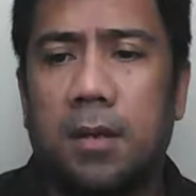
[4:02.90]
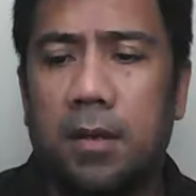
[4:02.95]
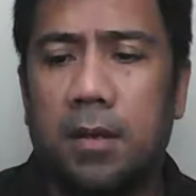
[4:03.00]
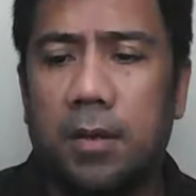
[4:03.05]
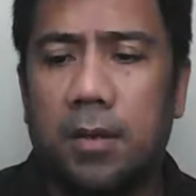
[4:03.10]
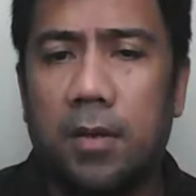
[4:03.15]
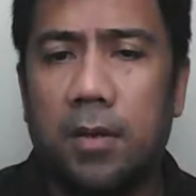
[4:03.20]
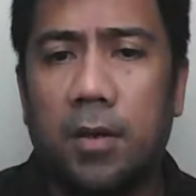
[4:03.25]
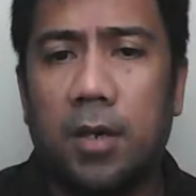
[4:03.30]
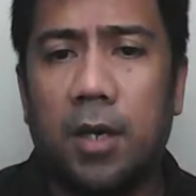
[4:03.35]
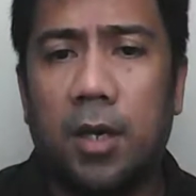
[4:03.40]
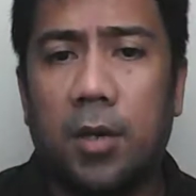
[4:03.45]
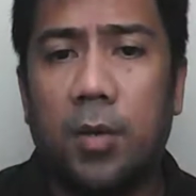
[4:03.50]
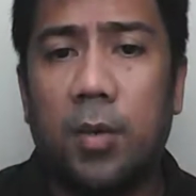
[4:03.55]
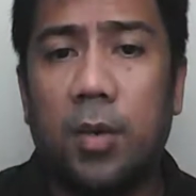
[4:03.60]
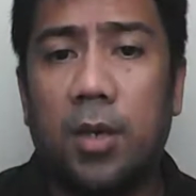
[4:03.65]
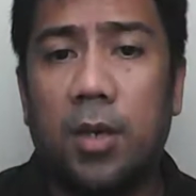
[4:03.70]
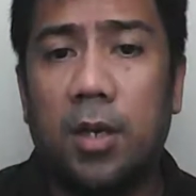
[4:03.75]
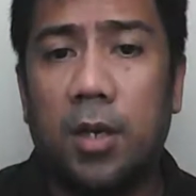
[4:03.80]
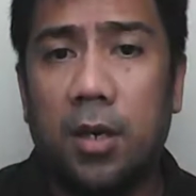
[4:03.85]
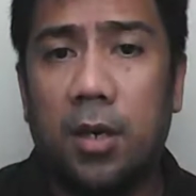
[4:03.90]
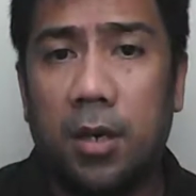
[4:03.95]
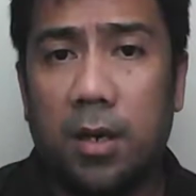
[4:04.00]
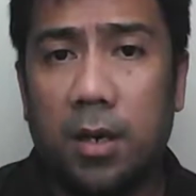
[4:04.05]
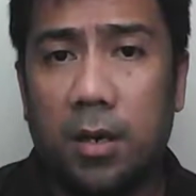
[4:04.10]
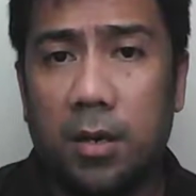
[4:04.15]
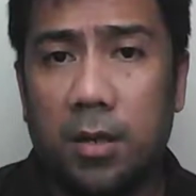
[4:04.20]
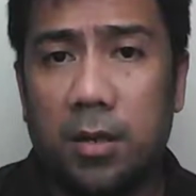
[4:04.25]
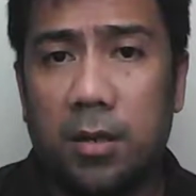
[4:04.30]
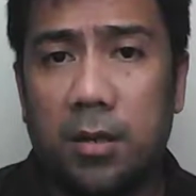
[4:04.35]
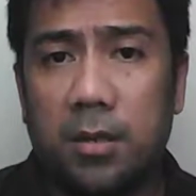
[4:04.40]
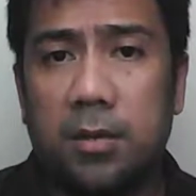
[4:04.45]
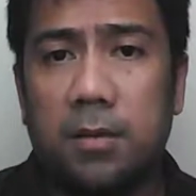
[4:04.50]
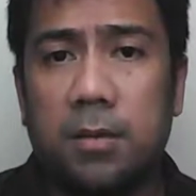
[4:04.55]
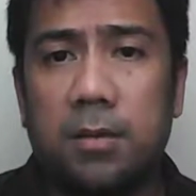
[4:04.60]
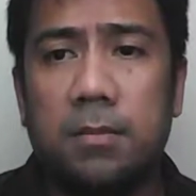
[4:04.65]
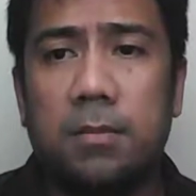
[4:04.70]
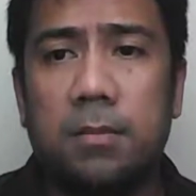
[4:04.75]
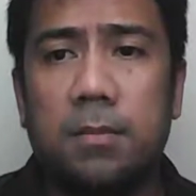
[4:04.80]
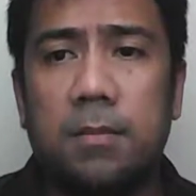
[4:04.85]
Okay, queen e8,
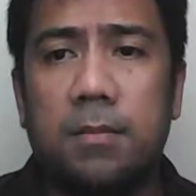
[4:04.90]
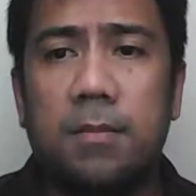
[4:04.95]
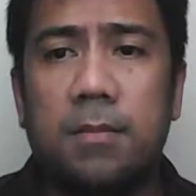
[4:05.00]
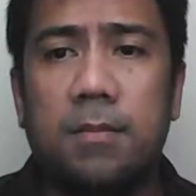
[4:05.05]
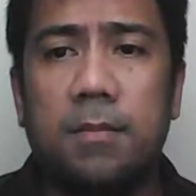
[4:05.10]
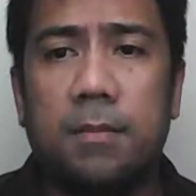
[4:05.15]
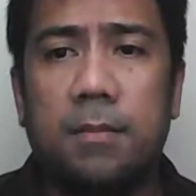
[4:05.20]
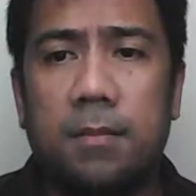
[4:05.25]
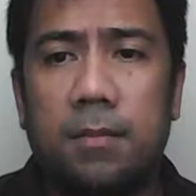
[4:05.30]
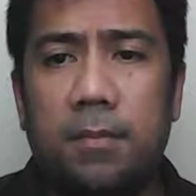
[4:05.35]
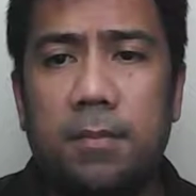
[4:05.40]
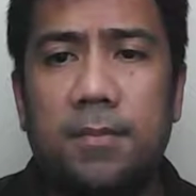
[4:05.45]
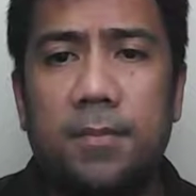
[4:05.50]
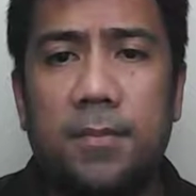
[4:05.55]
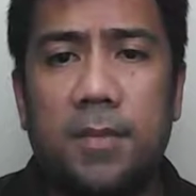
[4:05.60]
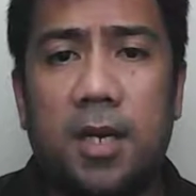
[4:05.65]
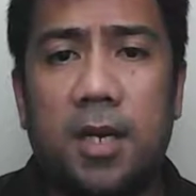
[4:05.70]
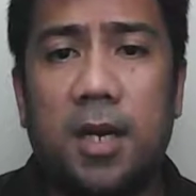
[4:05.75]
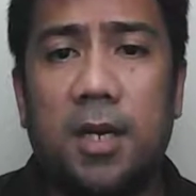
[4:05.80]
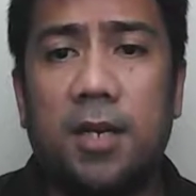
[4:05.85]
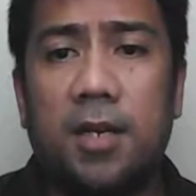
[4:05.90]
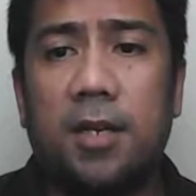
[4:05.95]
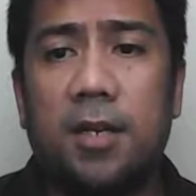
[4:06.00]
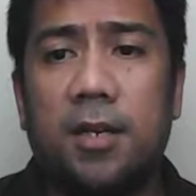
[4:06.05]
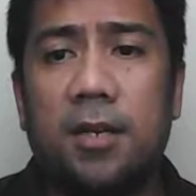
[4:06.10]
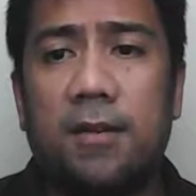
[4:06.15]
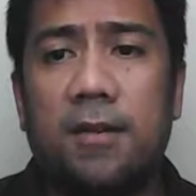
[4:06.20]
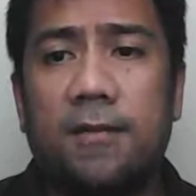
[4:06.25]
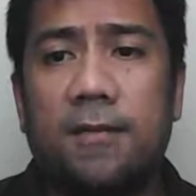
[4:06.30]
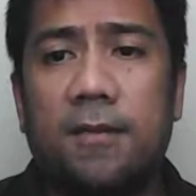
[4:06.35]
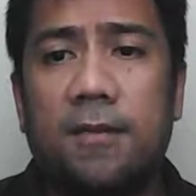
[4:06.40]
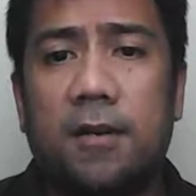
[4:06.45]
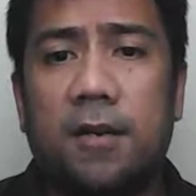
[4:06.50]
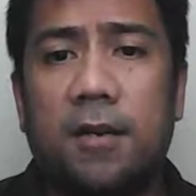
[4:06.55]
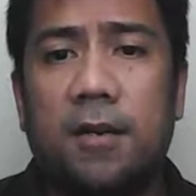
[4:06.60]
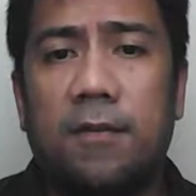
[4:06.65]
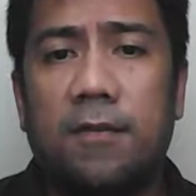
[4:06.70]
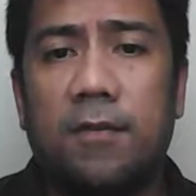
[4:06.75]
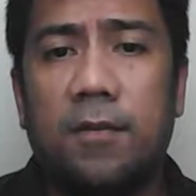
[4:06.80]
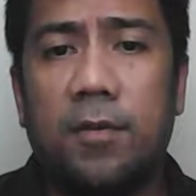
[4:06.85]
knight e
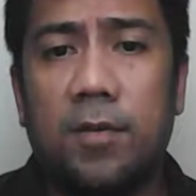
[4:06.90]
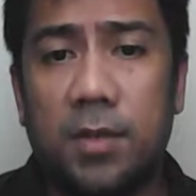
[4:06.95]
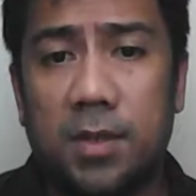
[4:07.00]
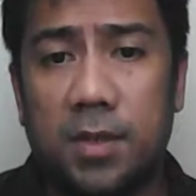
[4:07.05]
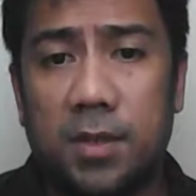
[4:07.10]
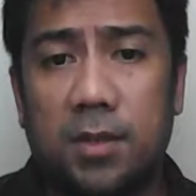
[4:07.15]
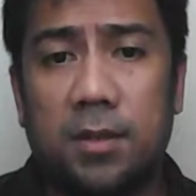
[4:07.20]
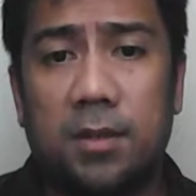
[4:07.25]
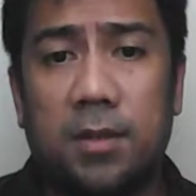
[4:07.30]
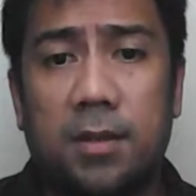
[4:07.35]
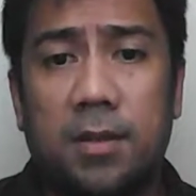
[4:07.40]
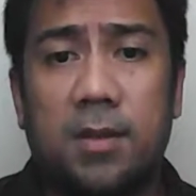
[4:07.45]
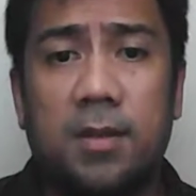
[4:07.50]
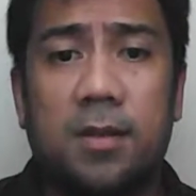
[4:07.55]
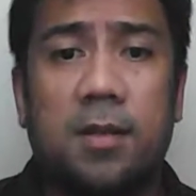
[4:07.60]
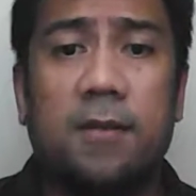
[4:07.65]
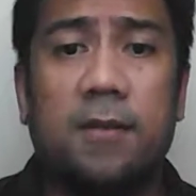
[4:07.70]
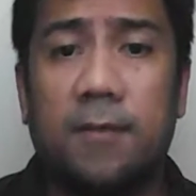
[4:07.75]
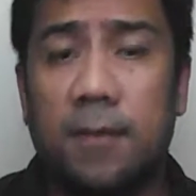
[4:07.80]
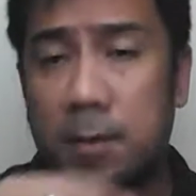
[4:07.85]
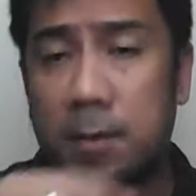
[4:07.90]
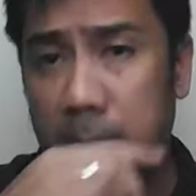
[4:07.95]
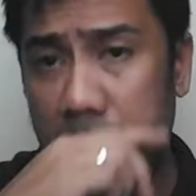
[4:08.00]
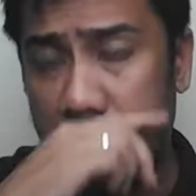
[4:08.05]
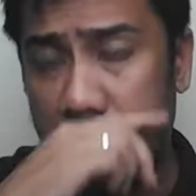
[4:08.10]
f5, rook c d7.